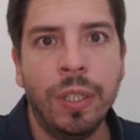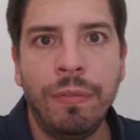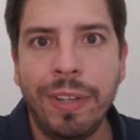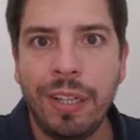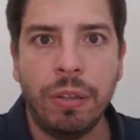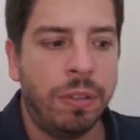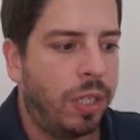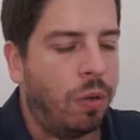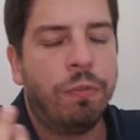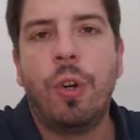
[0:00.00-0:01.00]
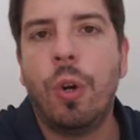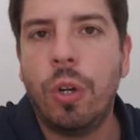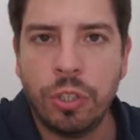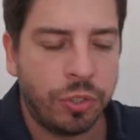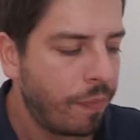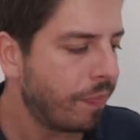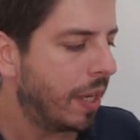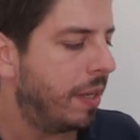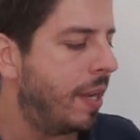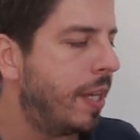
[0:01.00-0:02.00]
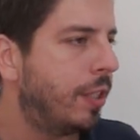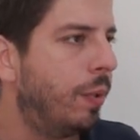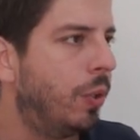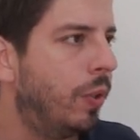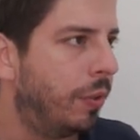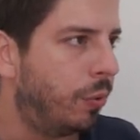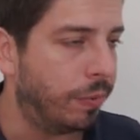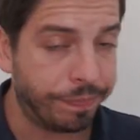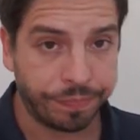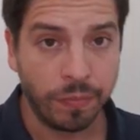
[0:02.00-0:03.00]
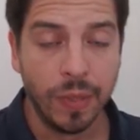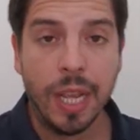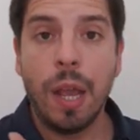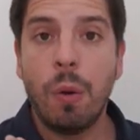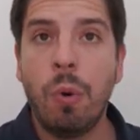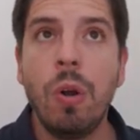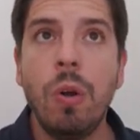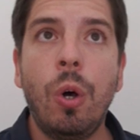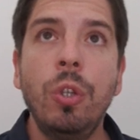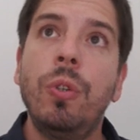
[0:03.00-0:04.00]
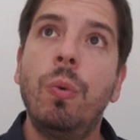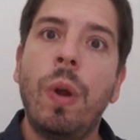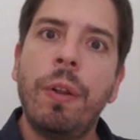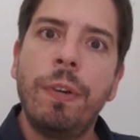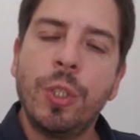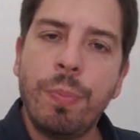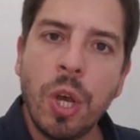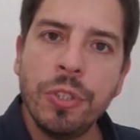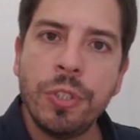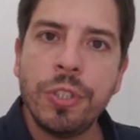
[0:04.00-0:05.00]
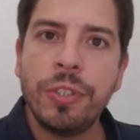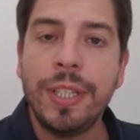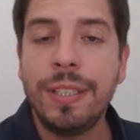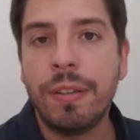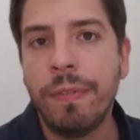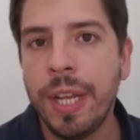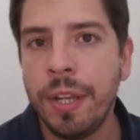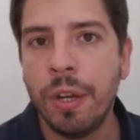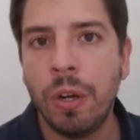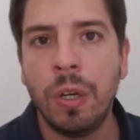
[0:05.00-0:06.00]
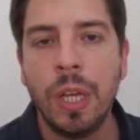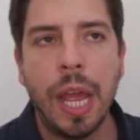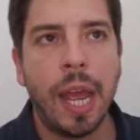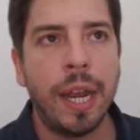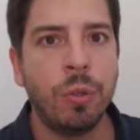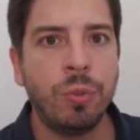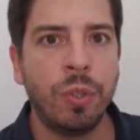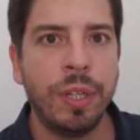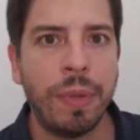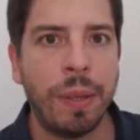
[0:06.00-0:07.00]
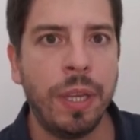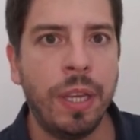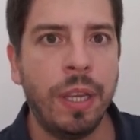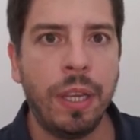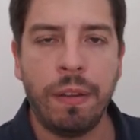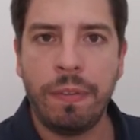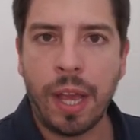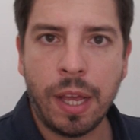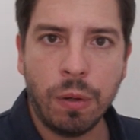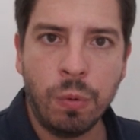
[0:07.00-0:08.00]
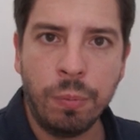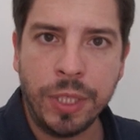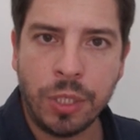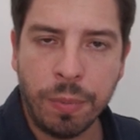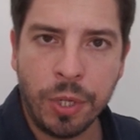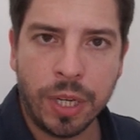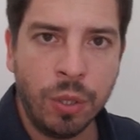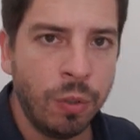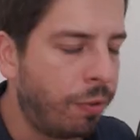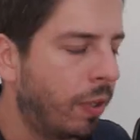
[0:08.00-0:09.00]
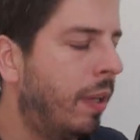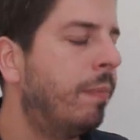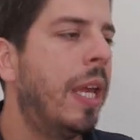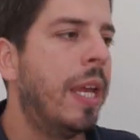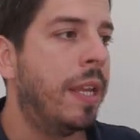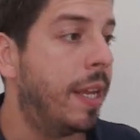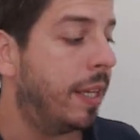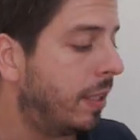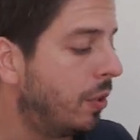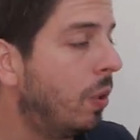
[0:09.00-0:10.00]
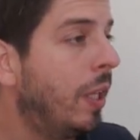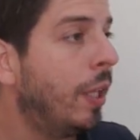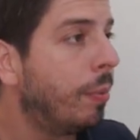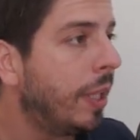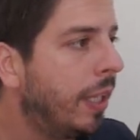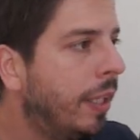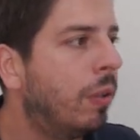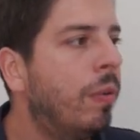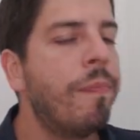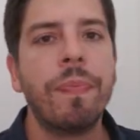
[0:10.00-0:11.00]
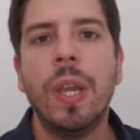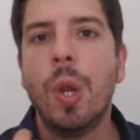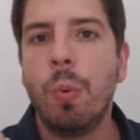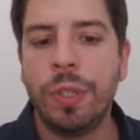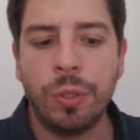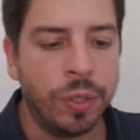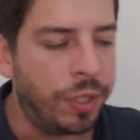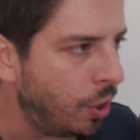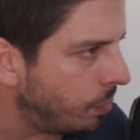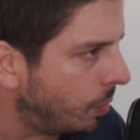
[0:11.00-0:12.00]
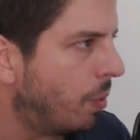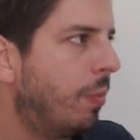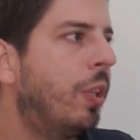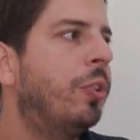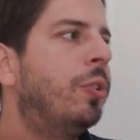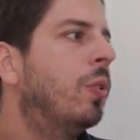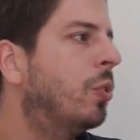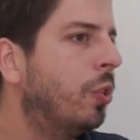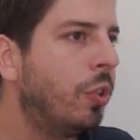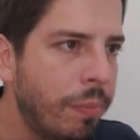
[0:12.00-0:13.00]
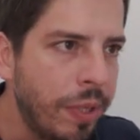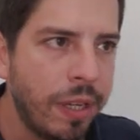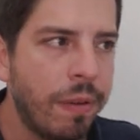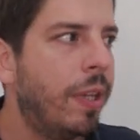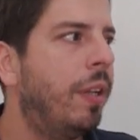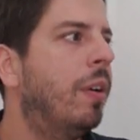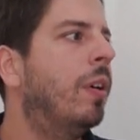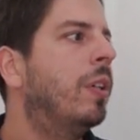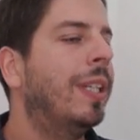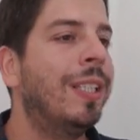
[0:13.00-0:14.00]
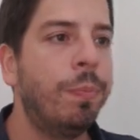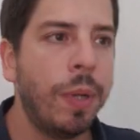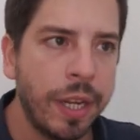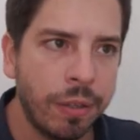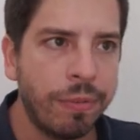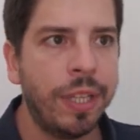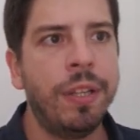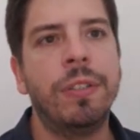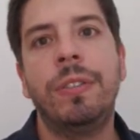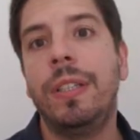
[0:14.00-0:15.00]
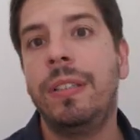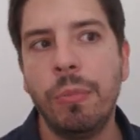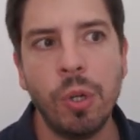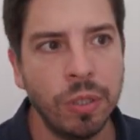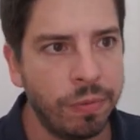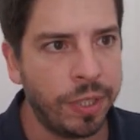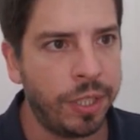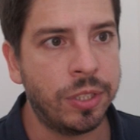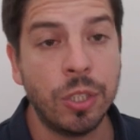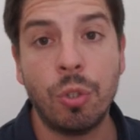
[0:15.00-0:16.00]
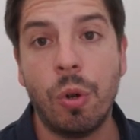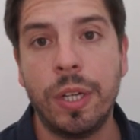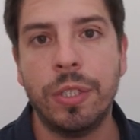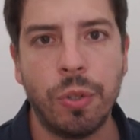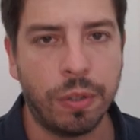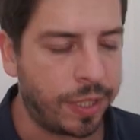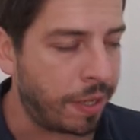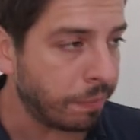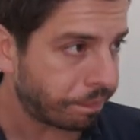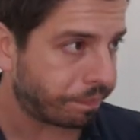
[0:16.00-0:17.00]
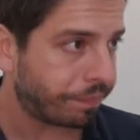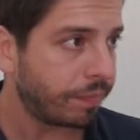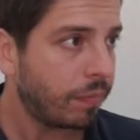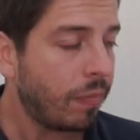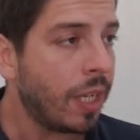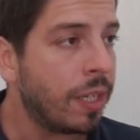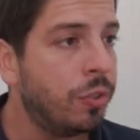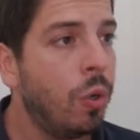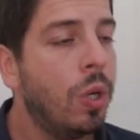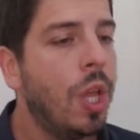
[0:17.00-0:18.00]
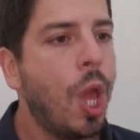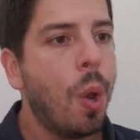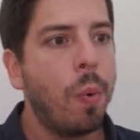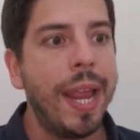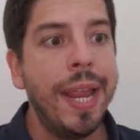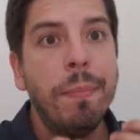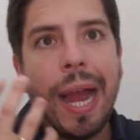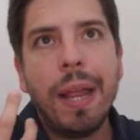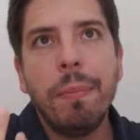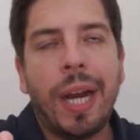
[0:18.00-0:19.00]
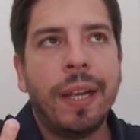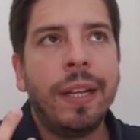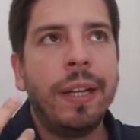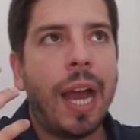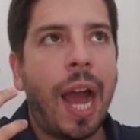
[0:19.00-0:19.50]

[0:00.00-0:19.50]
video? Like, of course, yes, we do that too. Well, also one of our sponsors needs a video, and I was wondering maybe if that would be something you can do for them. Yes. And so little by little, we're doing YouTube commercials, social media videos, explainer videos, testimonial videos, and so on and so on. Yeah. So in my mind, I